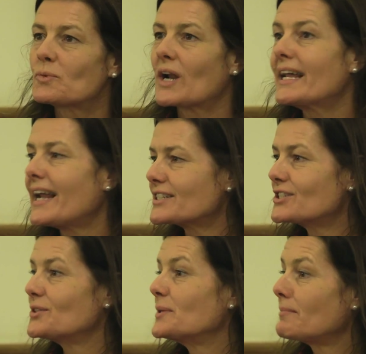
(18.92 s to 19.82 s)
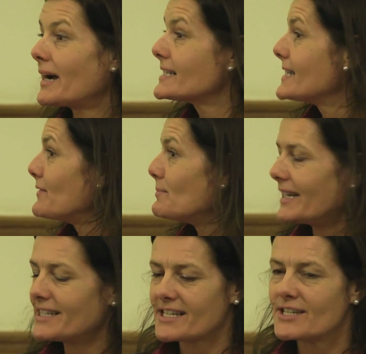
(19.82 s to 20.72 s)
What I'd like to do in my 7
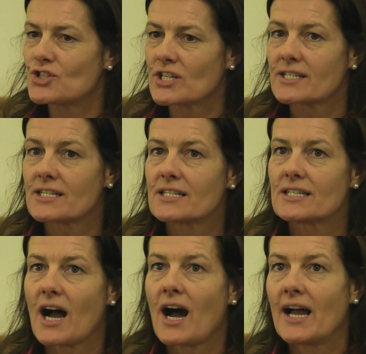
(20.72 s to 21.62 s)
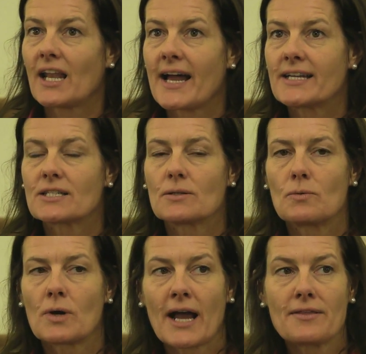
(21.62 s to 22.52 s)
minutes is just highlight
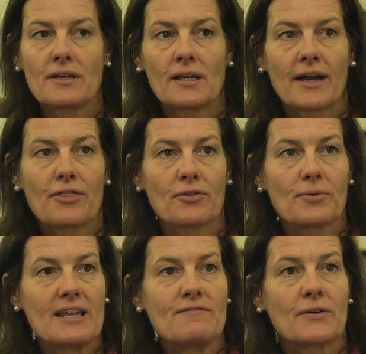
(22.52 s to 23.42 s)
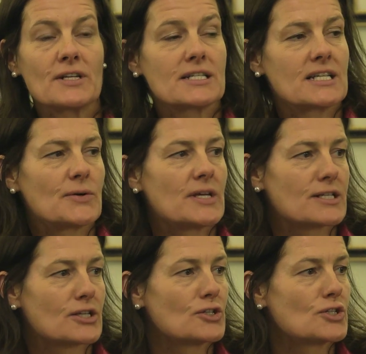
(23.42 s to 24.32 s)
what I think are three very
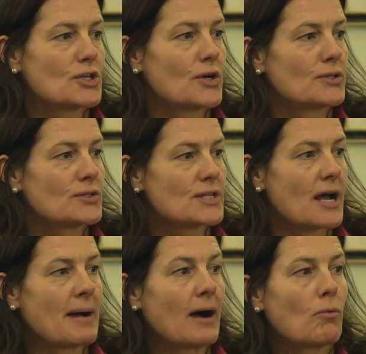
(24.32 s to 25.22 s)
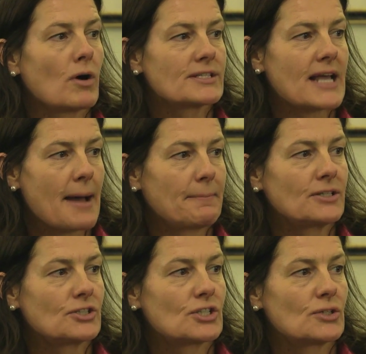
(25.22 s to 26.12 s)
serious concerns about what's
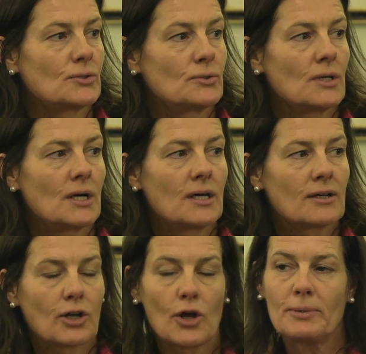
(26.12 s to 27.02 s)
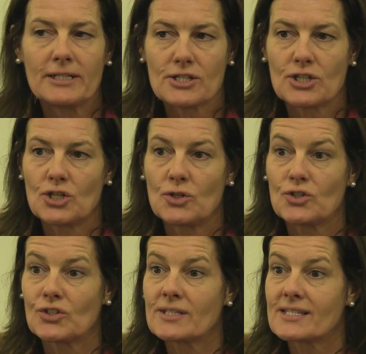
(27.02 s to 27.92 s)
happened to global
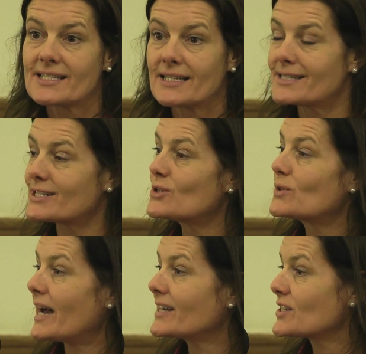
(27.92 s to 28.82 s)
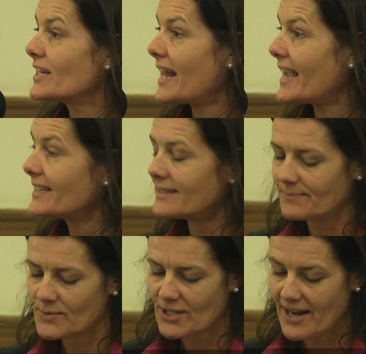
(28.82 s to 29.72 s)
institutions since 2008.
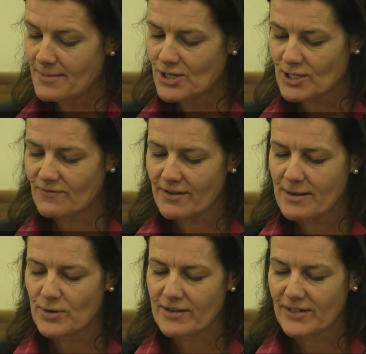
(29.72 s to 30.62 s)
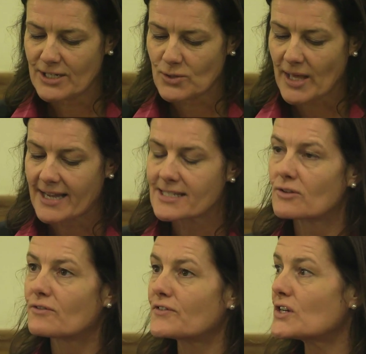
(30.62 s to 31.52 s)
So let me just very briefly do that.
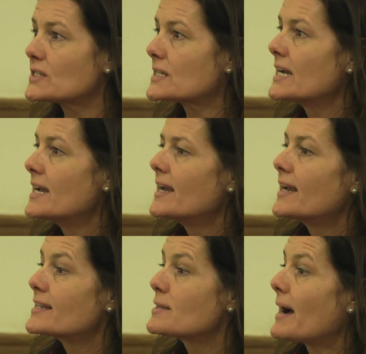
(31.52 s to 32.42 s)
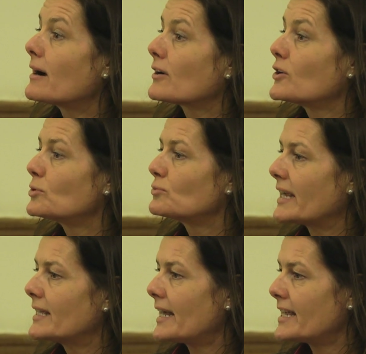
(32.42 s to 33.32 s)
So the first is about global
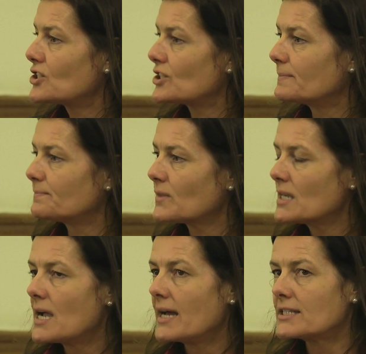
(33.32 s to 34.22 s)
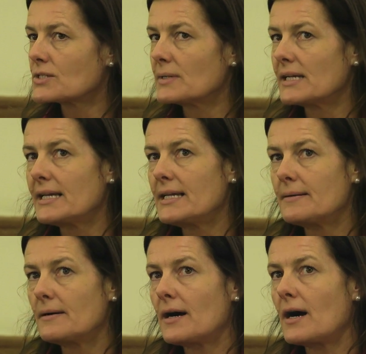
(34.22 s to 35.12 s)
regulation. And it's
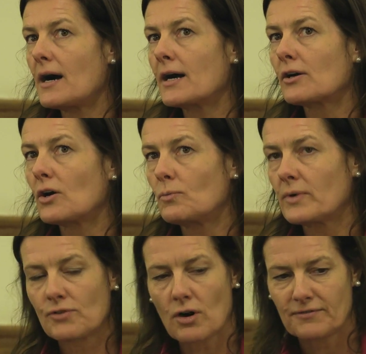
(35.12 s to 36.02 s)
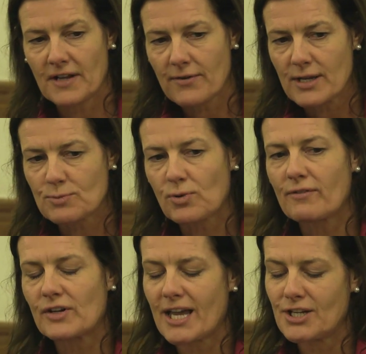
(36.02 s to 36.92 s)
really, we've got various
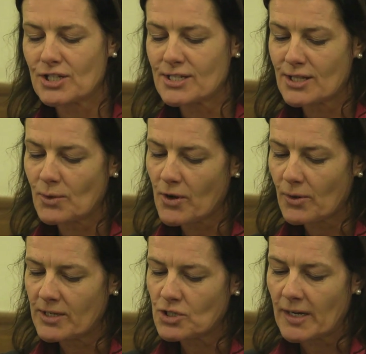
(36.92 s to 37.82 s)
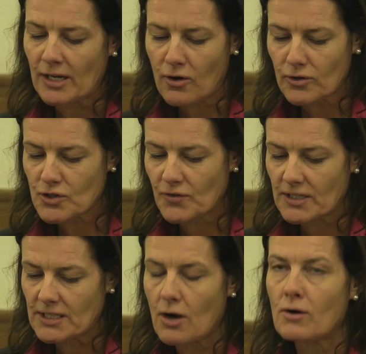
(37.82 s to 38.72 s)
provocations in the work we're doing at
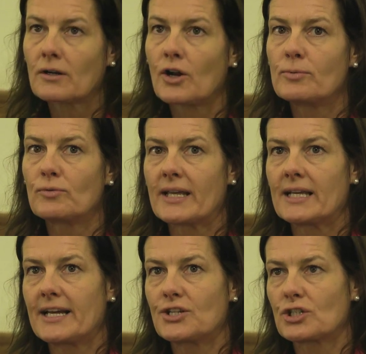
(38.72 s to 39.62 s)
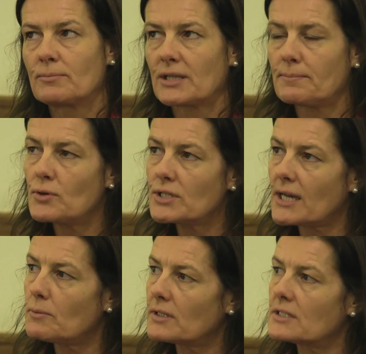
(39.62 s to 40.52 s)
Oxford on global regulation. But the point
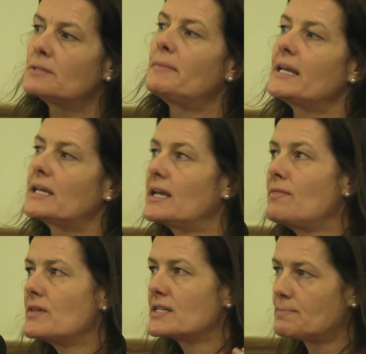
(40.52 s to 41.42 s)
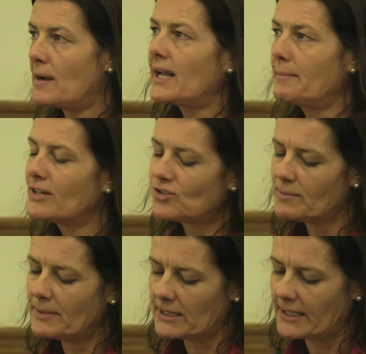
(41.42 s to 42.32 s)
I wanted to make in this
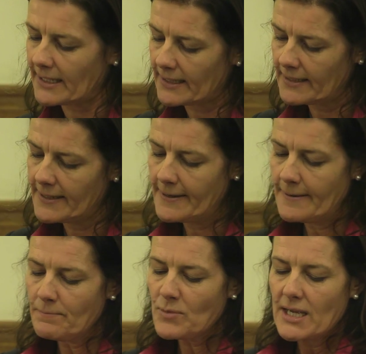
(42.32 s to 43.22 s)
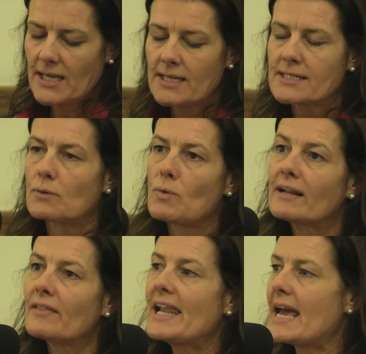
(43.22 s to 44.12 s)
parliamentary building is that
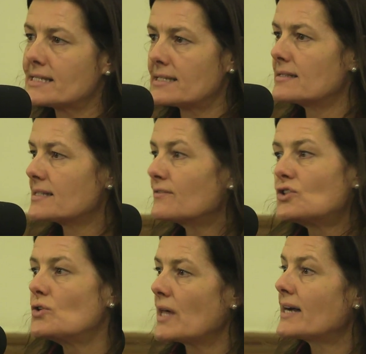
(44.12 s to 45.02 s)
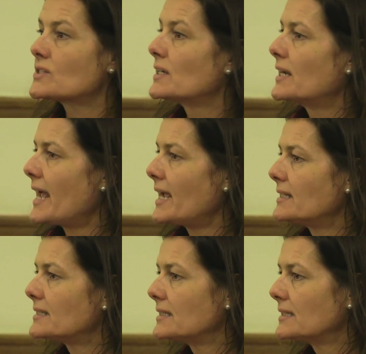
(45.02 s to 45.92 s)
one of the lessons of
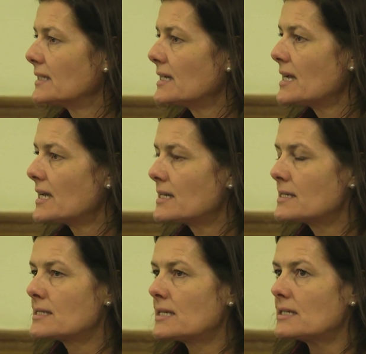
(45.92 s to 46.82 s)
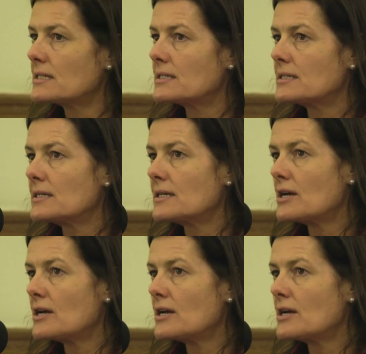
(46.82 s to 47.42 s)
2008 is that